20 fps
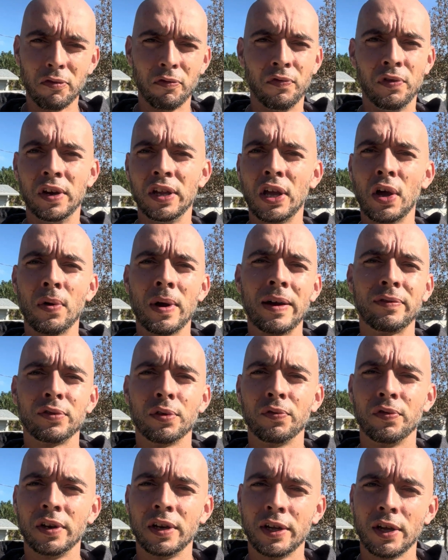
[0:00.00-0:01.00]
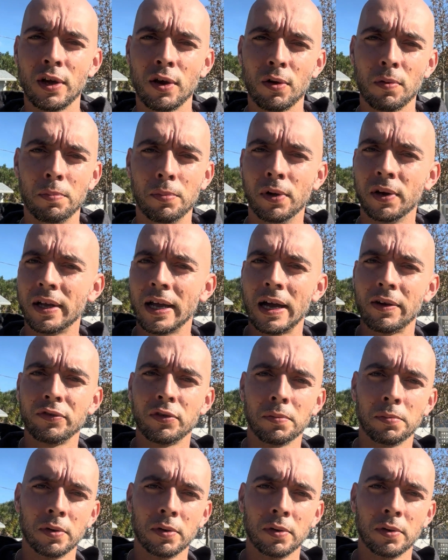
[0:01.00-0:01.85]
Video after video, book after